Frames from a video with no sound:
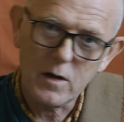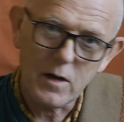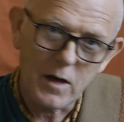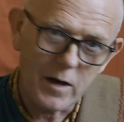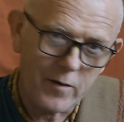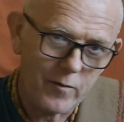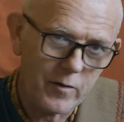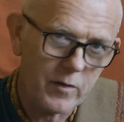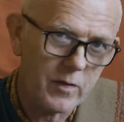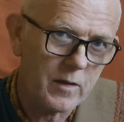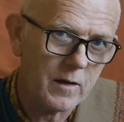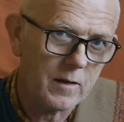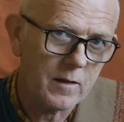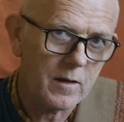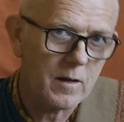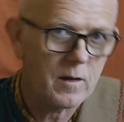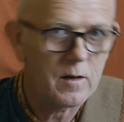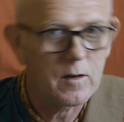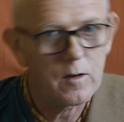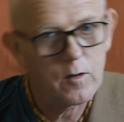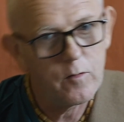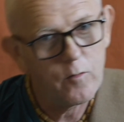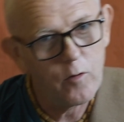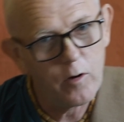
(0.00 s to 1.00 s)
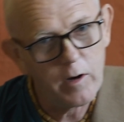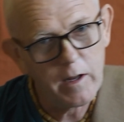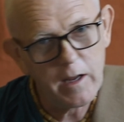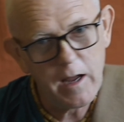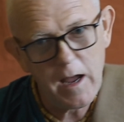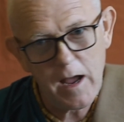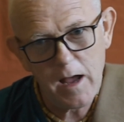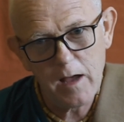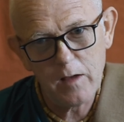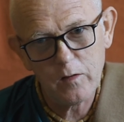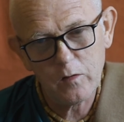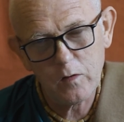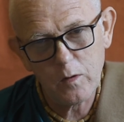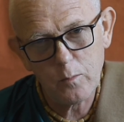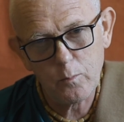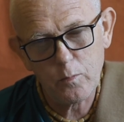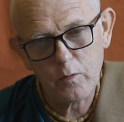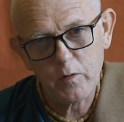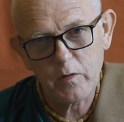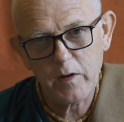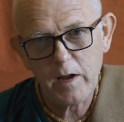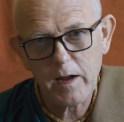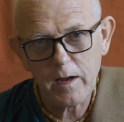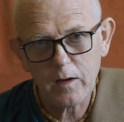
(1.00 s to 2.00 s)
Everything that the devotee has, he
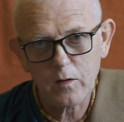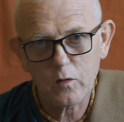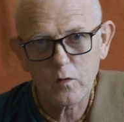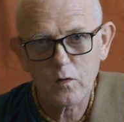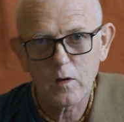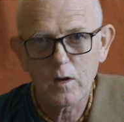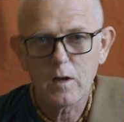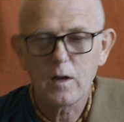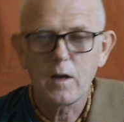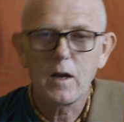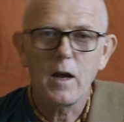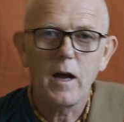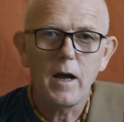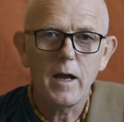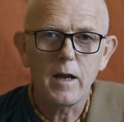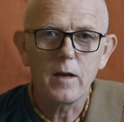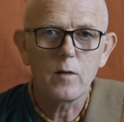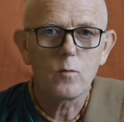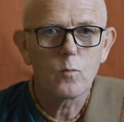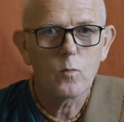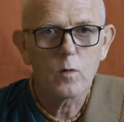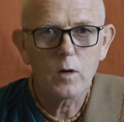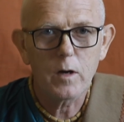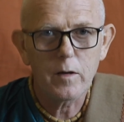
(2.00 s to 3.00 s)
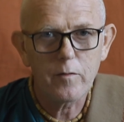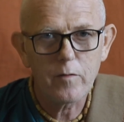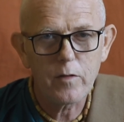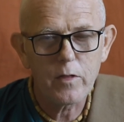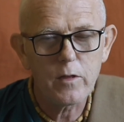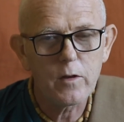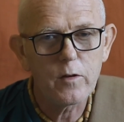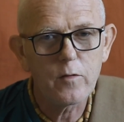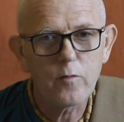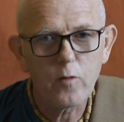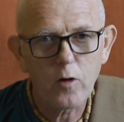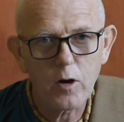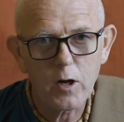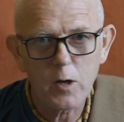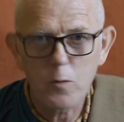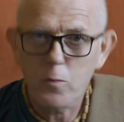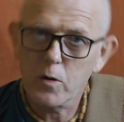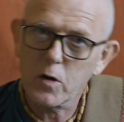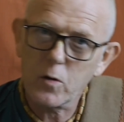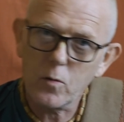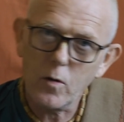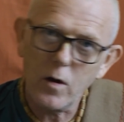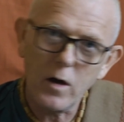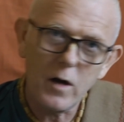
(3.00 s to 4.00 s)
protects, and whatever the devotee
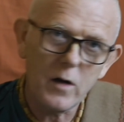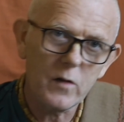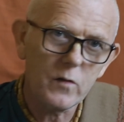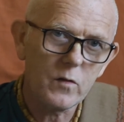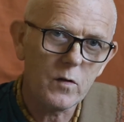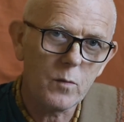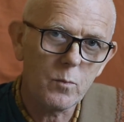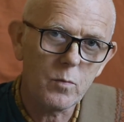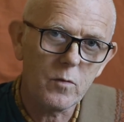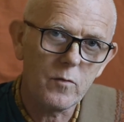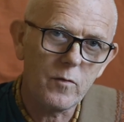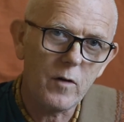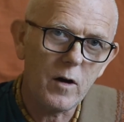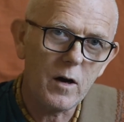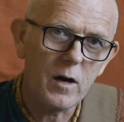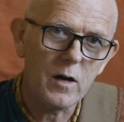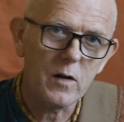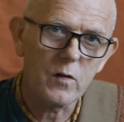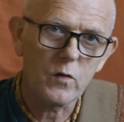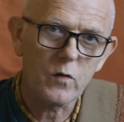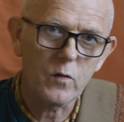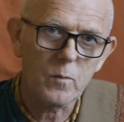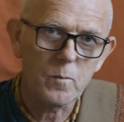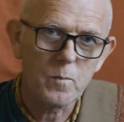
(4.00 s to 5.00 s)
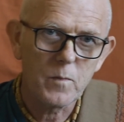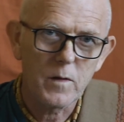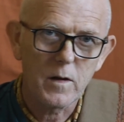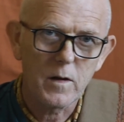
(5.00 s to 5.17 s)
requires, he provides.